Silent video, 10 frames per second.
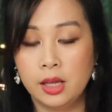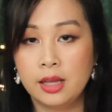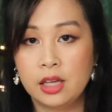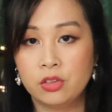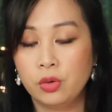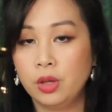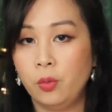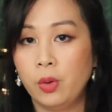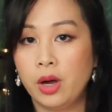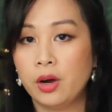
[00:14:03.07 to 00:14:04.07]
and that's really
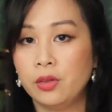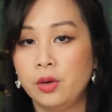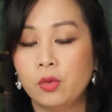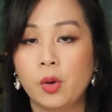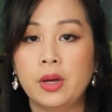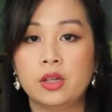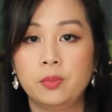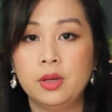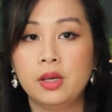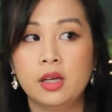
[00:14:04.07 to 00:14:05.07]
where the romance
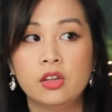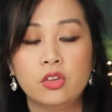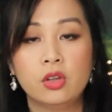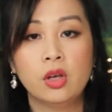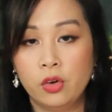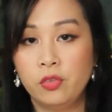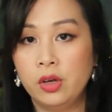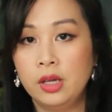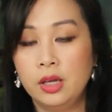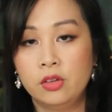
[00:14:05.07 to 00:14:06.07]
begins.
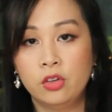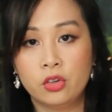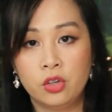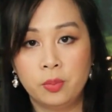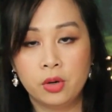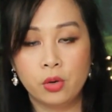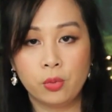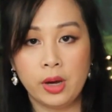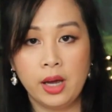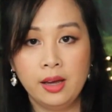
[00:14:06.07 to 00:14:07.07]
Griffin is your typical
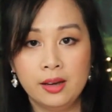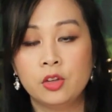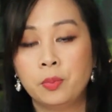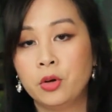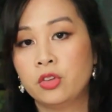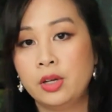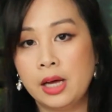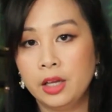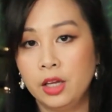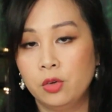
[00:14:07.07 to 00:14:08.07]
rake. His
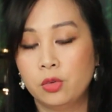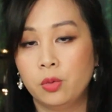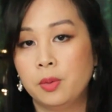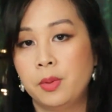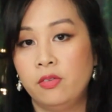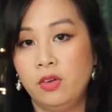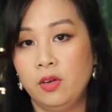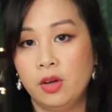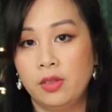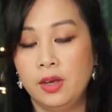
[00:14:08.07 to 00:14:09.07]
personality is one of my
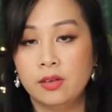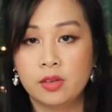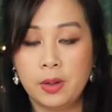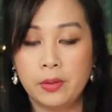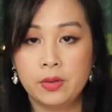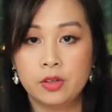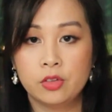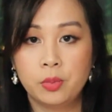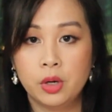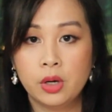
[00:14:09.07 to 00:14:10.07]
favorite things about this
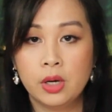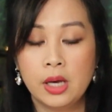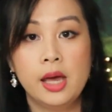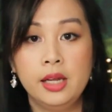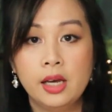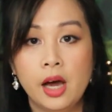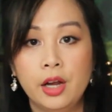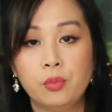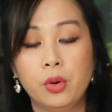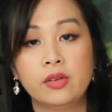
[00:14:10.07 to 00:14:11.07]
book, and he
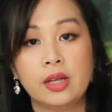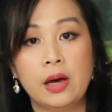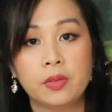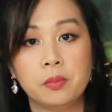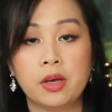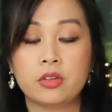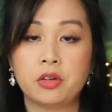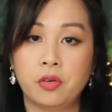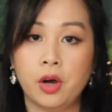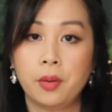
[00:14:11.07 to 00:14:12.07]
kind of brings out the best
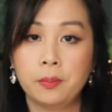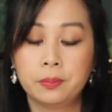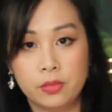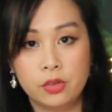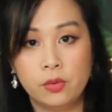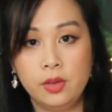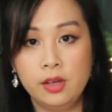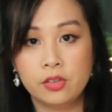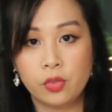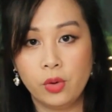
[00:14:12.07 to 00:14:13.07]
of her. So
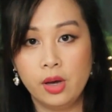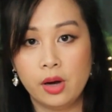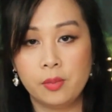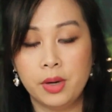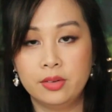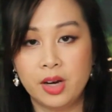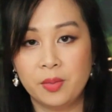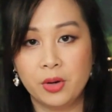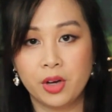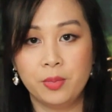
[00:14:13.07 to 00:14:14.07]
these three are my
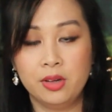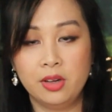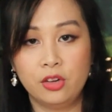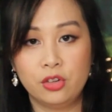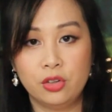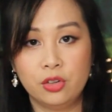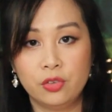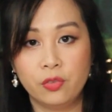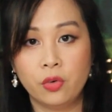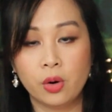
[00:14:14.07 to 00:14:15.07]
top recommendations
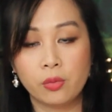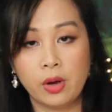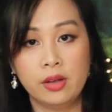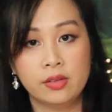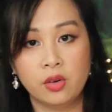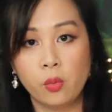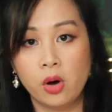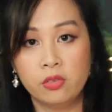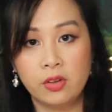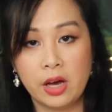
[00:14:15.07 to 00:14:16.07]
for Rakes and
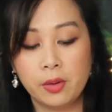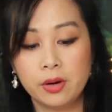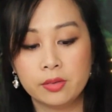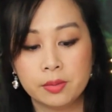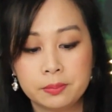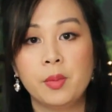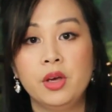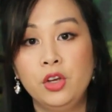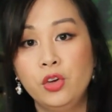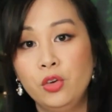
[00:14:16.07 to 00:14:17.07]
Wallflowers. I'm a
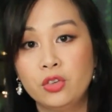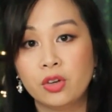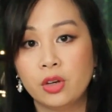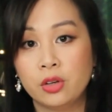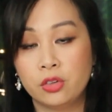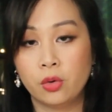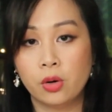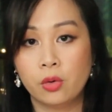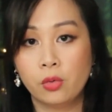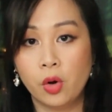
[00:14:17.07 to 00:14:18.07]
huge
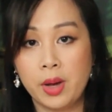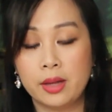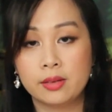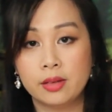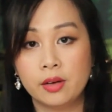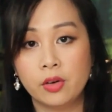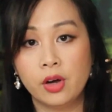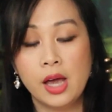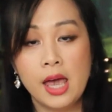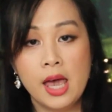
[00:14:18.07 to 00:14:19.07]
historical romance
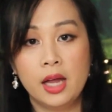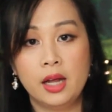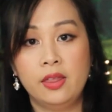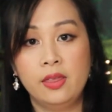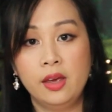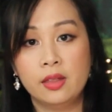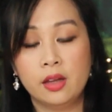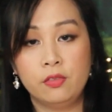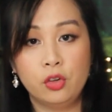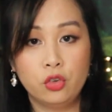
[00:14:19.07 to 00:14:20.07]
lover and I think that if you